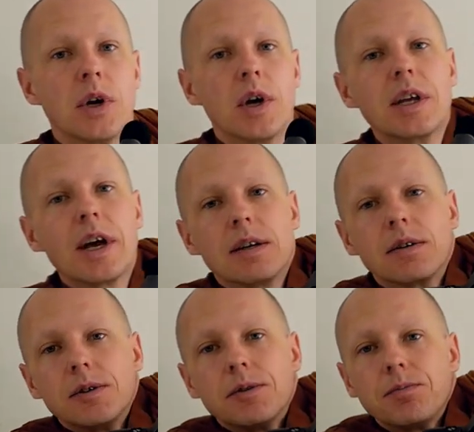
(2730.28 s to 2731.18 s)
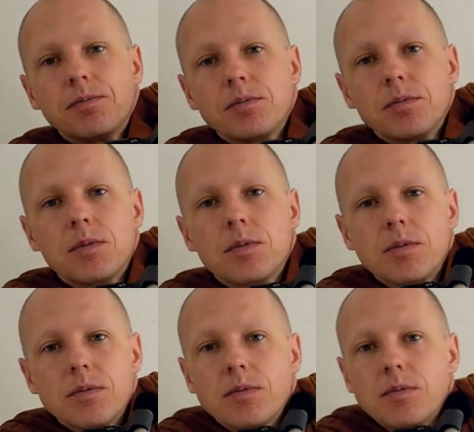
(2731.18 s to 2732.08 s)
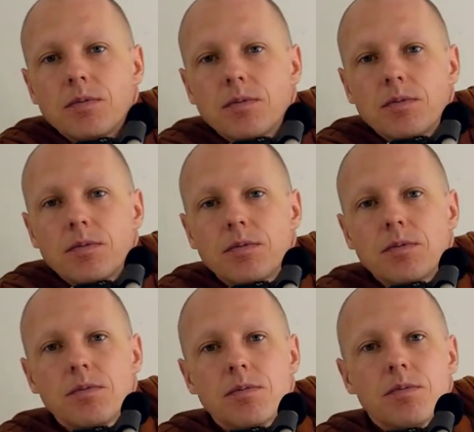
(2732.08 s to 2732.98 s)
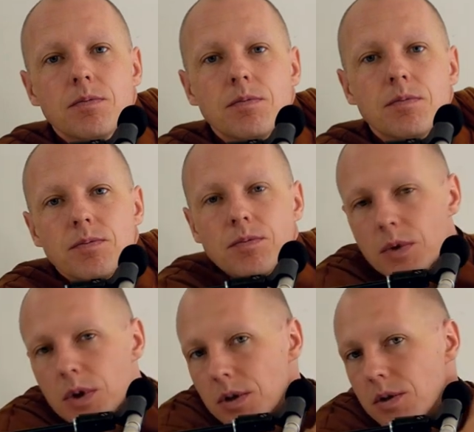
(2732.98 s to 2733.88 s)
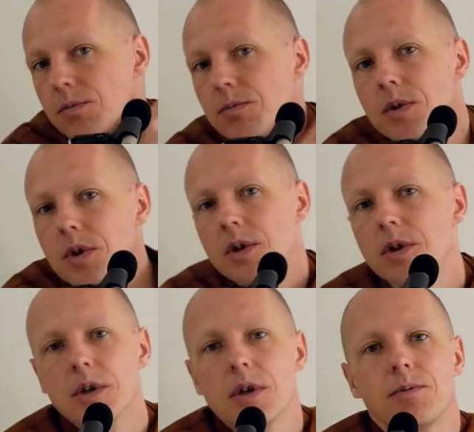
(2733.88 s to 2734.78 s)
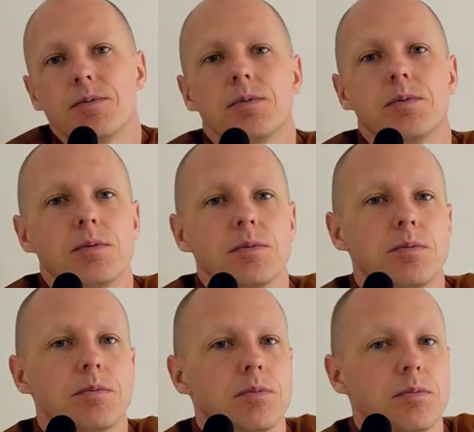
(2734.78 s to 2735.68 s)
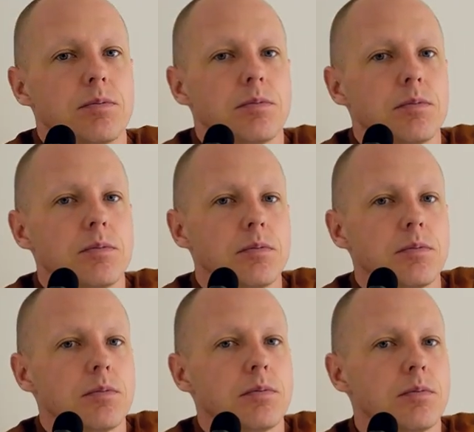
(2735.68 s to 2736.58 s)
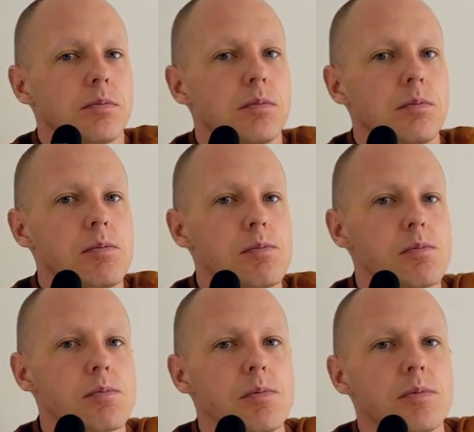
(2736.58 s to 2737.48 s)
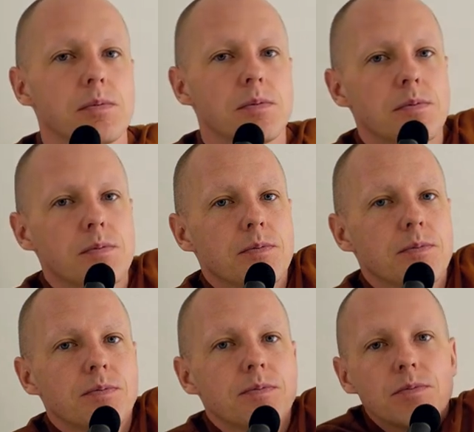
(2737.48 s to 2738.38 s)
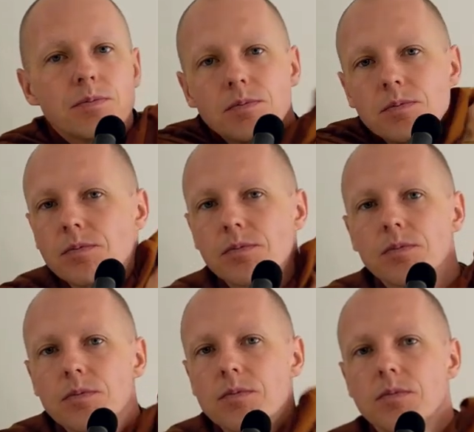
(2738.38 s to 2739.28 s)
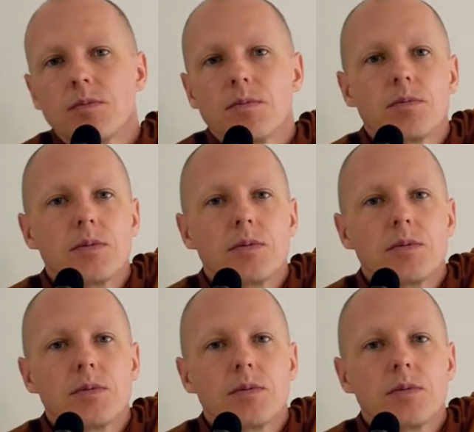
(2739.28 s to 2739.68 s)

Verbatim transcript: I'm yeah. just connect, connecting with your heart and how you can get rid of that mind saying, don't do it because that's going to not work.